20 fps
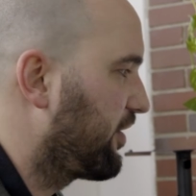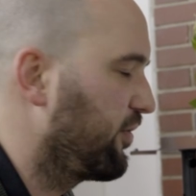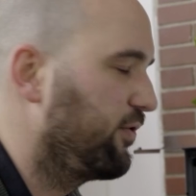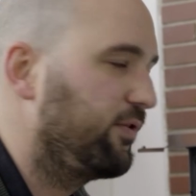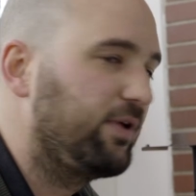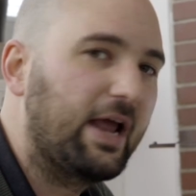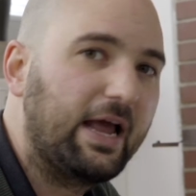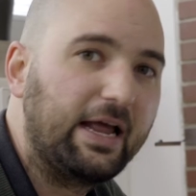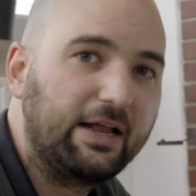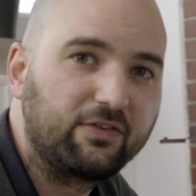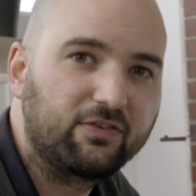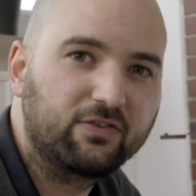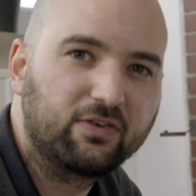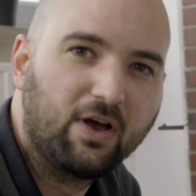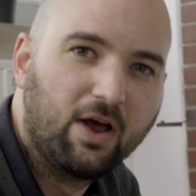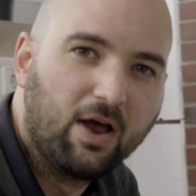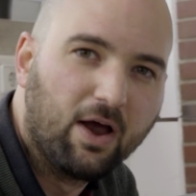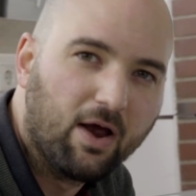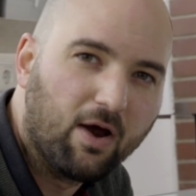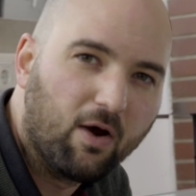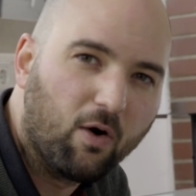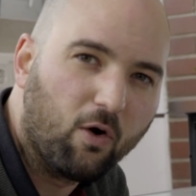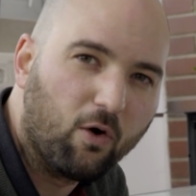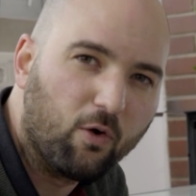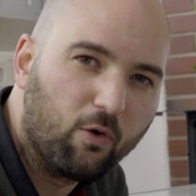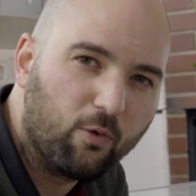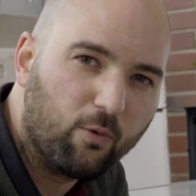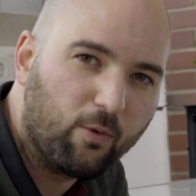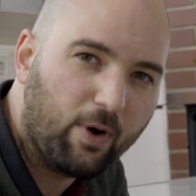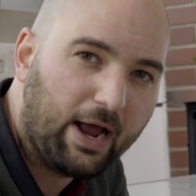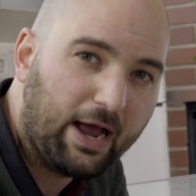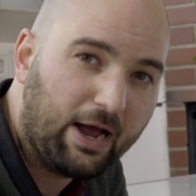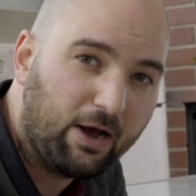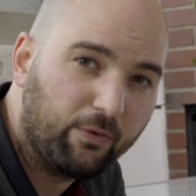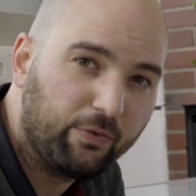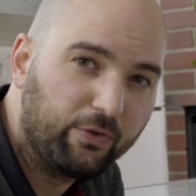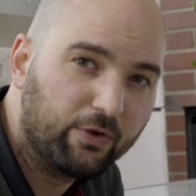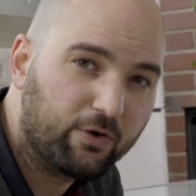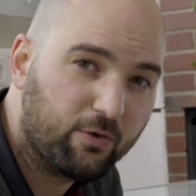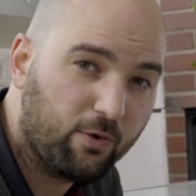creates
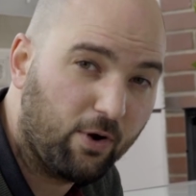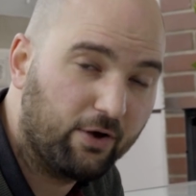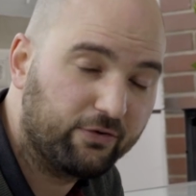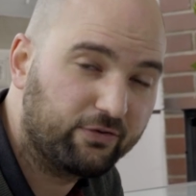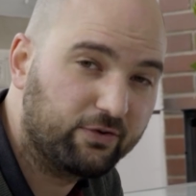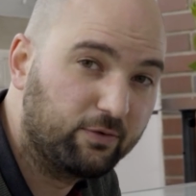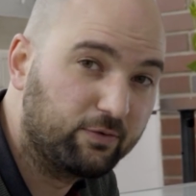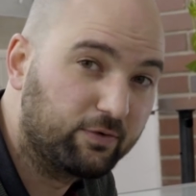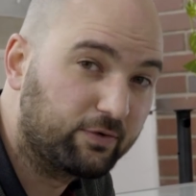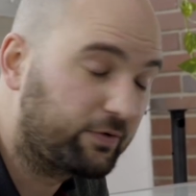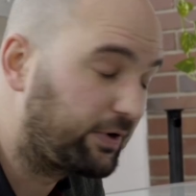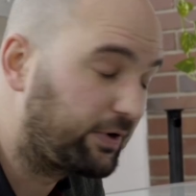around the crossover